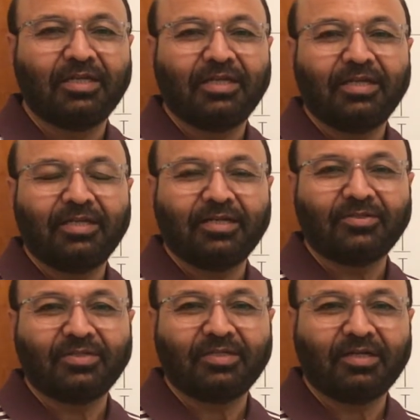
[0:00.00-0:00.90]

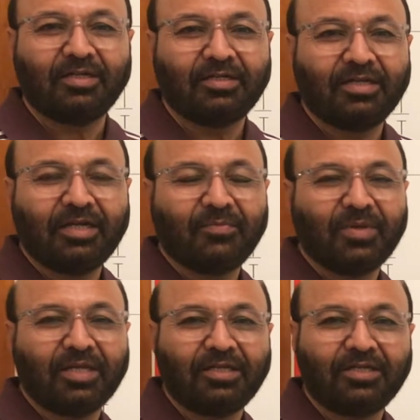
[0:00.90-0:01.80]
Electric current and
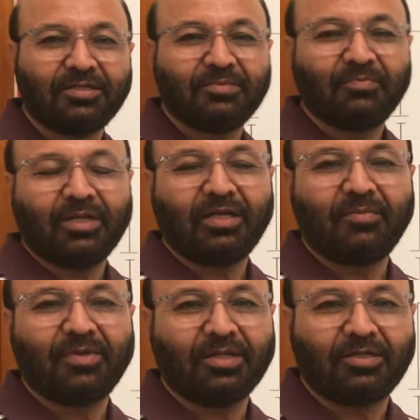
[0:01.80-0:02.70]

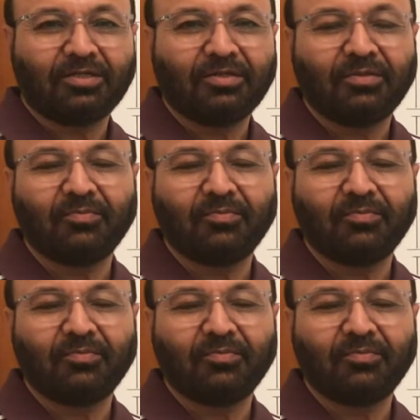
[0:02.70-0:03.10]
magnet